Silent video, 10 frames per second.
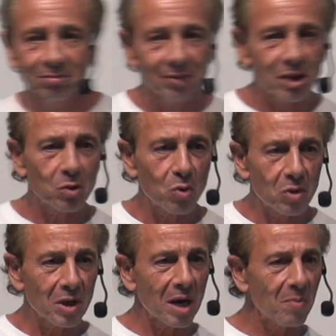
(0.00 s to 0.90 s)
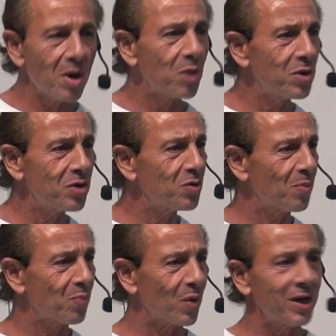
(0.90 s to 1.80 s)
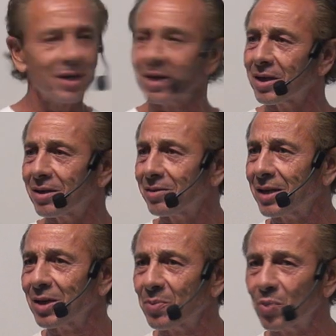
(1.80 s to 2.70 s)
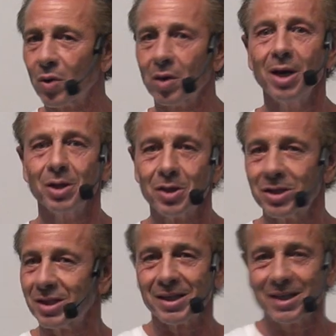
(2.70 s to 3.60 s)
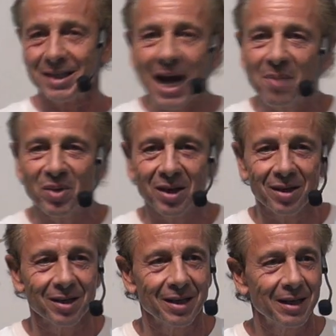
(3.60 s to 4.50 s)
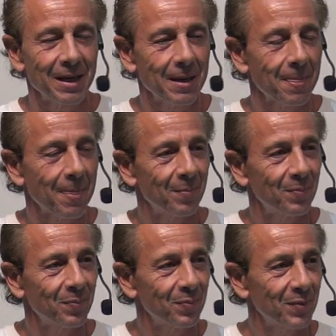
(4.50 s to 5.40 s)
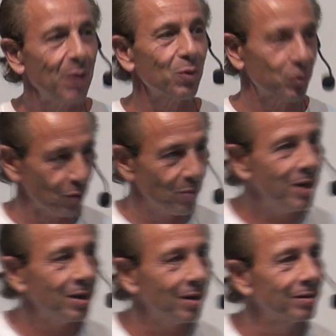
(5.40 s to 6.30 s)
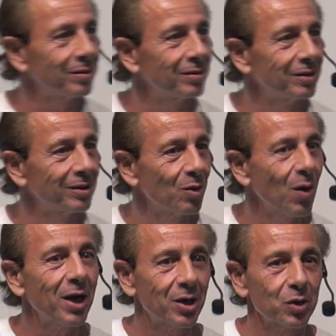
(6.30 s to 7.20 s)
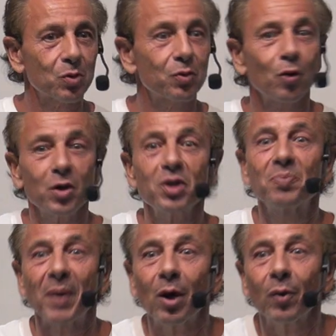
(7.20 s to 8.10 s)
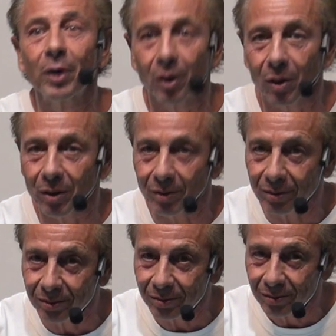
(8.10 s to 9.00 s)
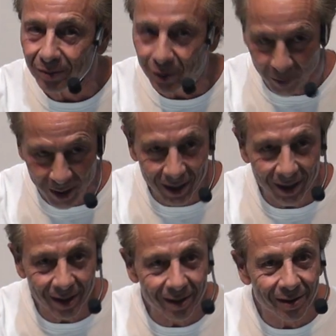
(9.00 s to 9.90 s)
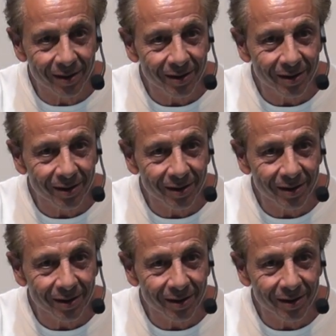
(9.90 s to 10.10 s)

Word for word: That's worth a lot of money. What are you doing breaking it and letting it pour out? Jesus said, stop it. That was for me. Why? Because it was for his burial. Does everybody get it?